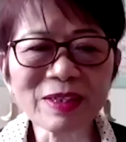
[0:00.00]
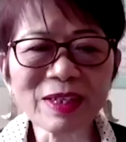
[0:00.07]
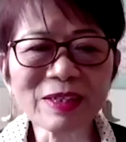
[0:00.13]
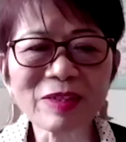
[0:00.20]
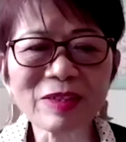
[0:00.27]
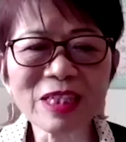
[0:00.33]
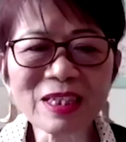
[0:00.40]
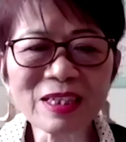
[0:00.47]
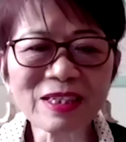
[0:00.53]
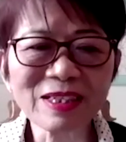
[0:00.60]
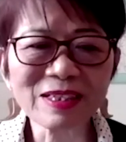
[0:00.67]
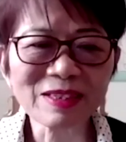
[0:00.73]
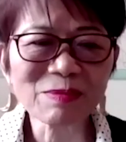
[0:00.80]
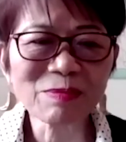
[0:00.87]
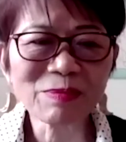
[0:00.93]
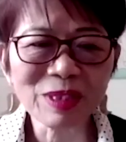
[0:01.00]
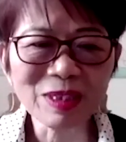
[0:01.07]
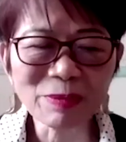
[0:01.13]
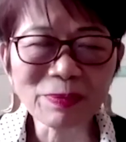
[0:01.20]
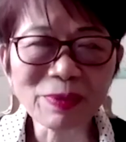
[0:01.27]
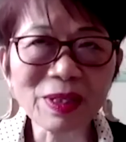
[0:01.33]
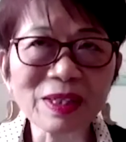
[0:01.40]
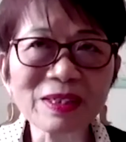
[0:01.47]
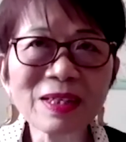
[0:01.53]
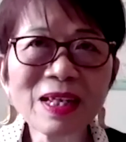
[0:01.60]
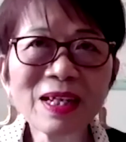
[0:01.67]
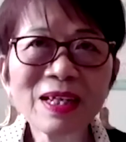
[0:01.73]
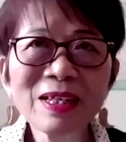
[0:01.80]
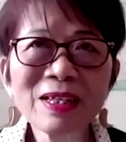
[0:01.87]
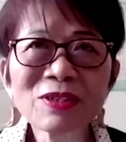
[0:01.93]
Our leader hasn't been in place.
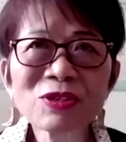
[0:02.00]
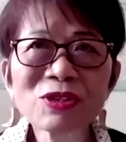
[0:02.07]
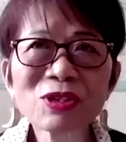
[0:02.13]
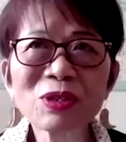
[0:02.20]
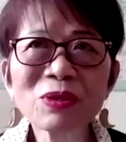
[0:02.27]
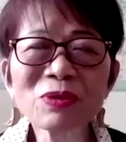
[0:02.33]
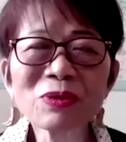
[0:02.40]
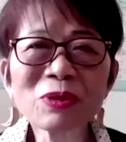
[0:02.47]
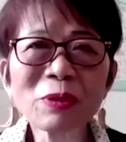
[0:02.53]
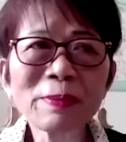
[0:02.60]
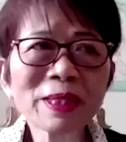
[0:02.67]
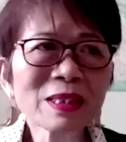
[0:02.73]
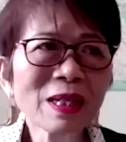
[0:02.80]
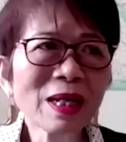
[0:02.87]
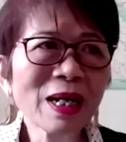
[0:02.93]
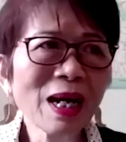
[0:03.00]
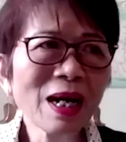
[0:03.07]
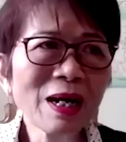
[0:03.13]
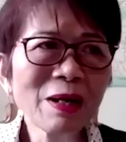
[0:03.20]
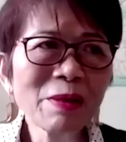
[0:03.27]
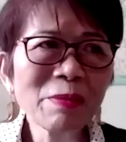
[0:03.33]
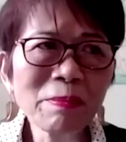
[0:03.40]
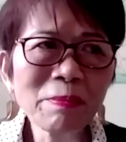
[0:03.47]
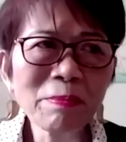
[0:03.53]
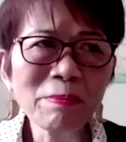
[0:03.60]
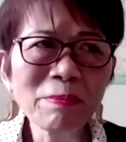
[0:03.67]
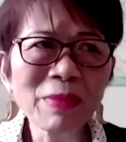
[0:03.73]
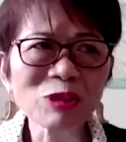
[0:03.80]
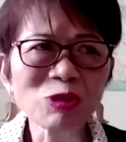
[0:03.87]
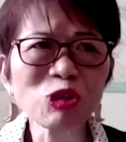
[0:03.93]
So no matter how
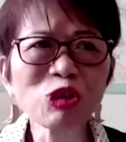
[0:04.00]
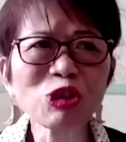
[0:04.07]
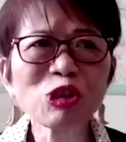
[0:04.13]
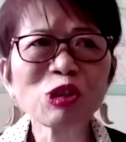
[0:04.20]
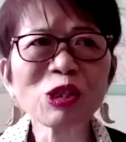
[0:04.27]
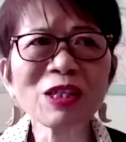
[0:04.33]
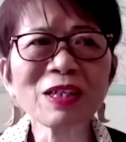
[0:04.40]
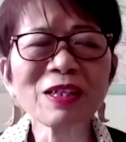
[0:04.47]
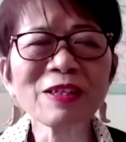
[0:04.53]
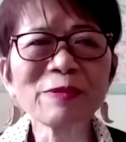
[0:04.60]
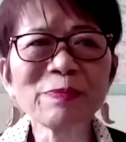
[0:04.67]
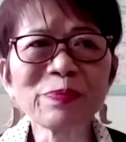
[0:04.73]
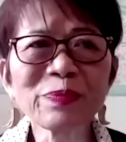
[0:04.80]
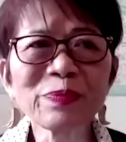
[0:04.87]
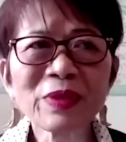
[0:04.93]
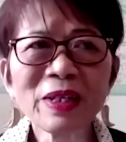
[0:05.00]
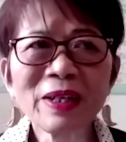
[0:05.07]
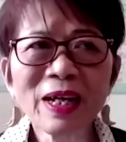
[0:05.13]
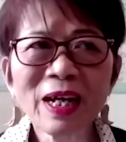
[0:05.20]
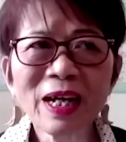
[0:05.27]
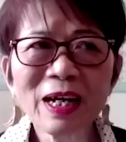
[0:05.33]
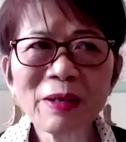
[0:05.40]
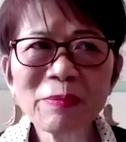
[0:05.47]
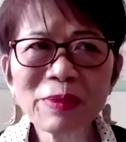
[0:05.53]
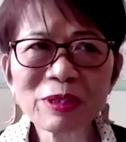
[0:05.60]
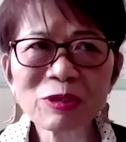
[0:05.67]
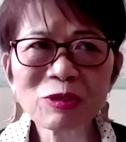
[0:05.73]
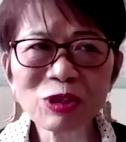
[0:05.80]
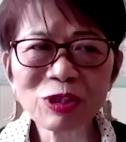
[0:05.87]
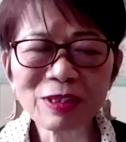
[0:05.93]
much
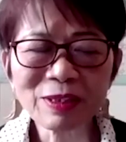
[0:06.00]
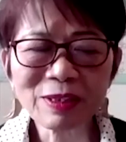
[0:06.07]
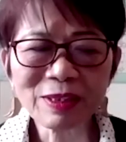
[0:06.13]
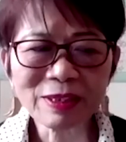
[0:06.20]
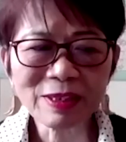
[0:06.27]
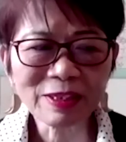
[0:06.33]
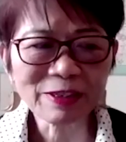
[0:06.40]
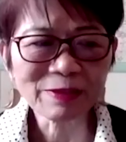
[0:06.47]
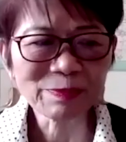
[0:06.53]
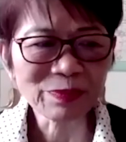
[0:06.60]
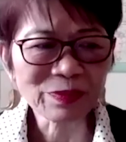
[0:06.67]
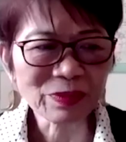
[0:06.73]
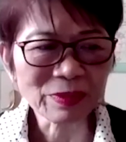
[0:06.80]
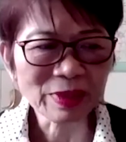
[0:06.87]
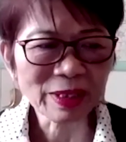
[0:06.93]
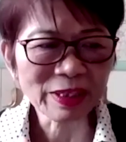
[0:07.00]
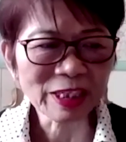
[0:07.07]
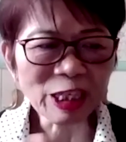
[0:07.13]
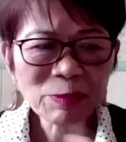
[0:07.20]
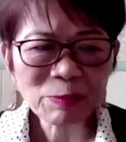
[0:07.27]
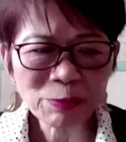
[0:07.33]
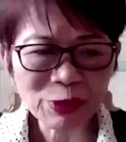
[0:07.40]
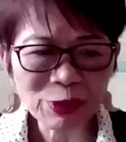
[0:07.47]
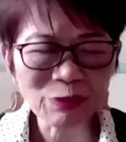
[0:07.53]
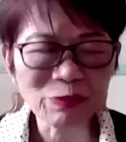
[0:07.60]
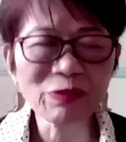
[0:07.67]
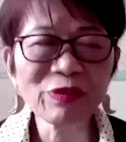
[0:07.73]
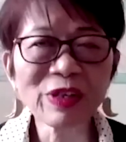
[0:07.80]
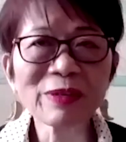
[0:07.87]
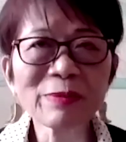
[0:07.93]
input
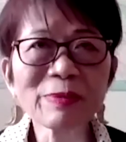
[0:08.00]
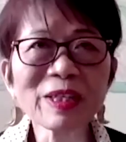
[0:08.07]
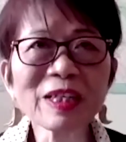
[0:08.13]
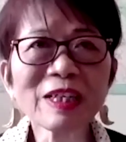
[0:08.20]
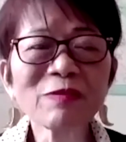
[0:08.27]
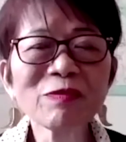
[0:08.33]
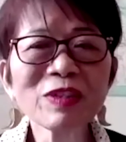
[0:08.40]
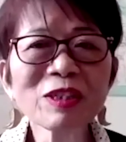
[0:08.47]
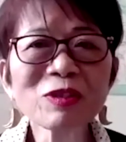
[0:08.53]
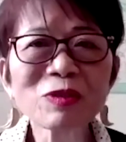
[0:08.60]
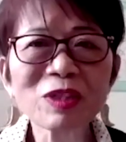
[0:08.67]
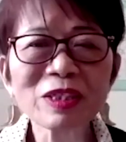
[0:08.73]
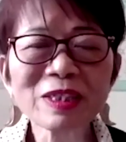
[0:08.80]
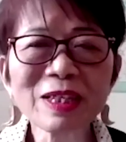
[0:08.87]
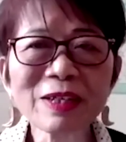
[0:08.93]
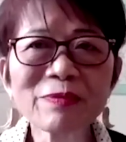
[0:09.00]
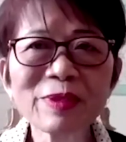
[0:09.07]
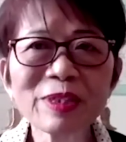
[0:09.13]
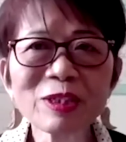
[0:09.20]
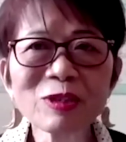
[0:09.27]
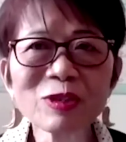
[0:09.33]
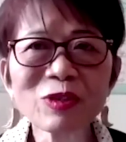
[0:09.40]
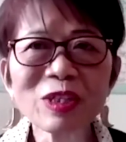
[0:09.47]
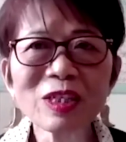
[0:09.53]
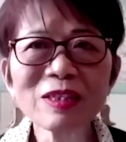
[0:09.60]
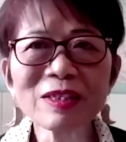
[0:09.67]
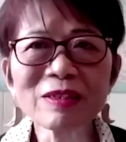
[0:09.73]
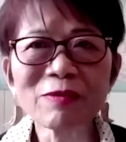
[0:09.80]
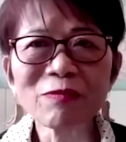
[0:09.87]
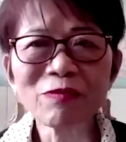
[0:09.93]
we have been given to this government
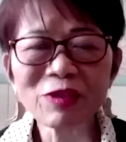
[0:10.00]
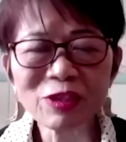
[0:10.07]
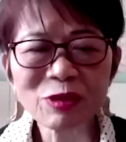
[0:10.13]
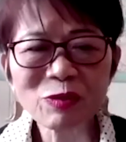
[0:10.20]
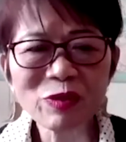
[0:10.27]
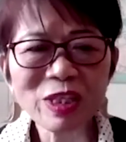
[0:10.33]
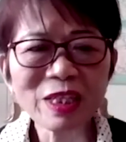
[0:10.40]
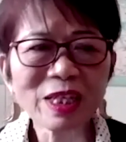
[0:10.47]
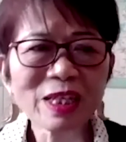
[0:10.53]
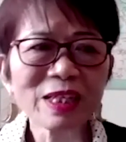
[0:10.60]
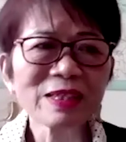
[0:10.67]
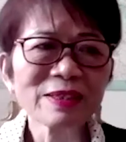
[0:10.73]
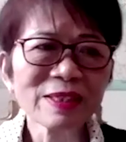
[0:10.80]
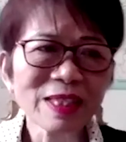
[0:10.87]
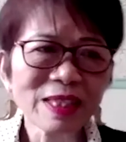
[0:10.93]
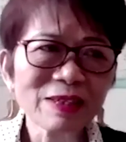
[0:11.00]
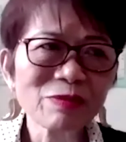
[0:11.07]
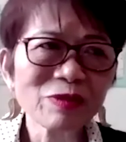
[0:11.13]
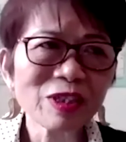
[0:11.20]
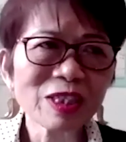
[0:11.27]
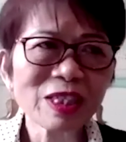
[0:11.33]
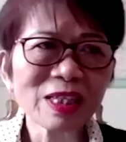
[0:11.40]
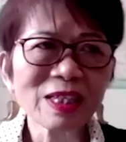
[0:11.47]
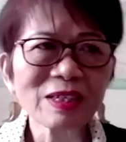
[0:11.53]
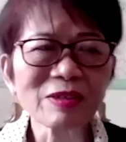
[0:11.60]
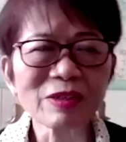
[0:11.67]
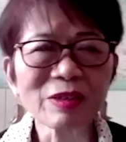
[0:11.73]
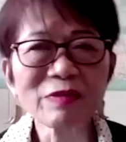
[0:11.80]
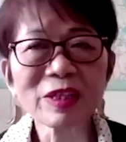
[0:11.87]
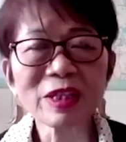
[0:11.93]
during the first reading, second reading, or
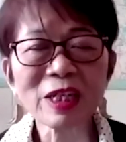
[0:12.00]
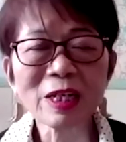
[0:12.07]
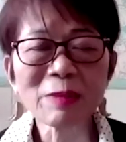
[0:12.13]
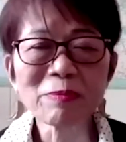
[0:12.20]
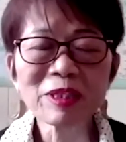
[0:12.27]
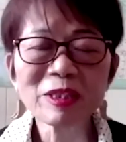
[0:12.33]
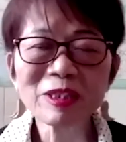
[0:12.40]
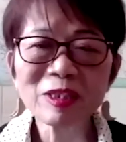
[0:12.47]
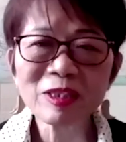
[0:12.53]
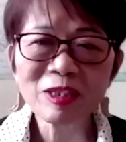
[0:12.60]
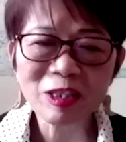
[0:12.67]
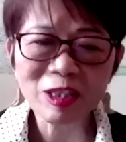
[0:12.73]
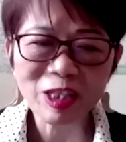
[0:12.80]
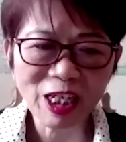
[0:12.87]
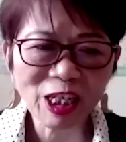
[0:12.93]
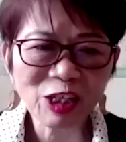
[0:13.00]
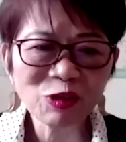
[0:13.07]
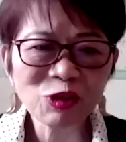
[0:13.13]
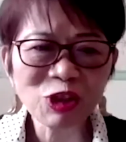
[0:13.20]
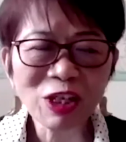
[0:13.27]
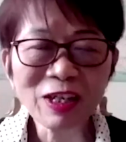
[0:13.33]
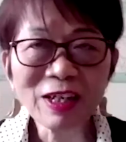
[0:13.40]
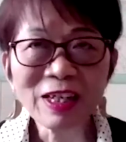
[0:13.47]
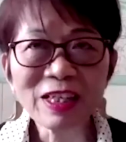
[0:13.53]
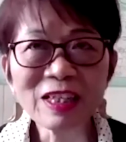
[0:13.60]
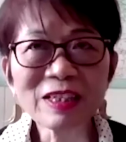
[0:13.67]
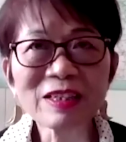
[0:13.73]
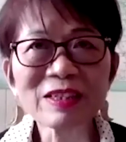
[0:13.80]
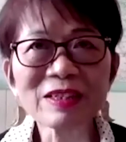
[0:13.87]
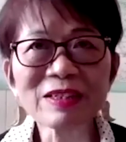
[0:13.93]
even the committee stage
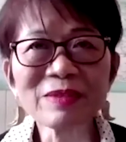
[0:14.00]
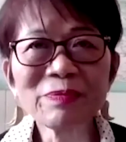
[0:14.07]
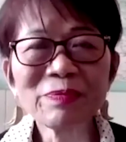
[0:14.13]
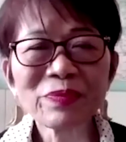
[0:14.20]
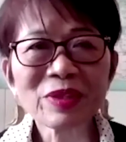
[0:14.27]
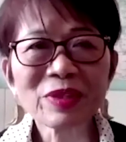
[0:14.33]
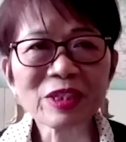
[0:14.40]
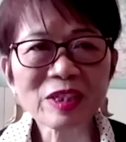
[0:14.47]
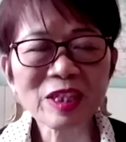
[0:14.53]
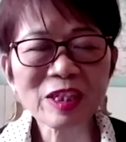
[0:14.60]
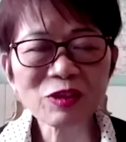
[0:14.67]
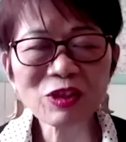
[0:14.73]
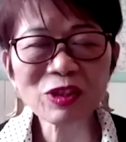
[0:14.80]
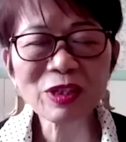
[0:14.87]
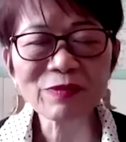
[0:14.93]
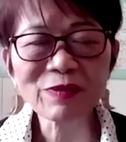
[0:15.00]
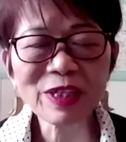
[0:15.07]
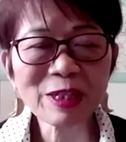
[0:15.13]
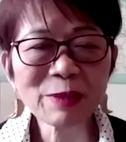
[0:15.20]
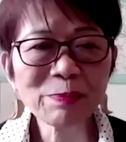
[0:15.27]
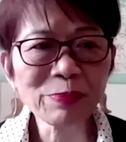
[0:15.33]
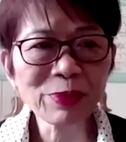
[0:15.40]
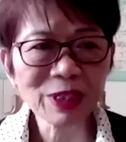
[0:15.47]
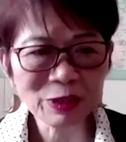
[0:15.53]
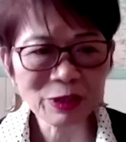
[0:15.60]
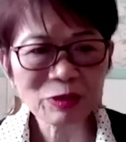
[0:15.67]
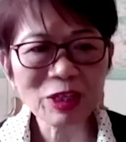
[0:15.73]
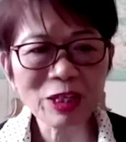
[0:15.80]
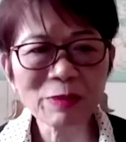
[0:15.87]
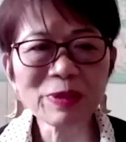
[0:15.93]
in the discussion of any
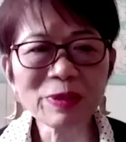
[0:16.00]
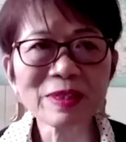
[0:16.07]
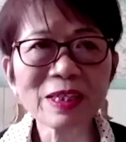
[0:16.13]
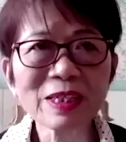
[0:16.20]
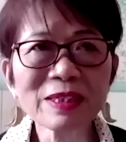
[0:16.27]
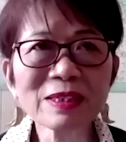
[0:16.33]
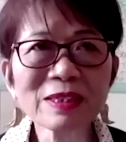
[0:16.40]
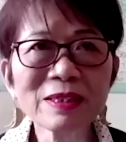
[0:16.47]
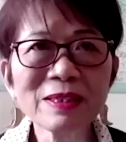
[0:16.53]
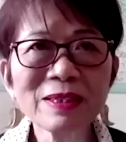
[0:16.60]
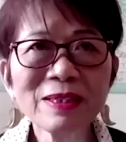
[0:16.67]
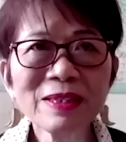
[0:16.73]
bill they presented,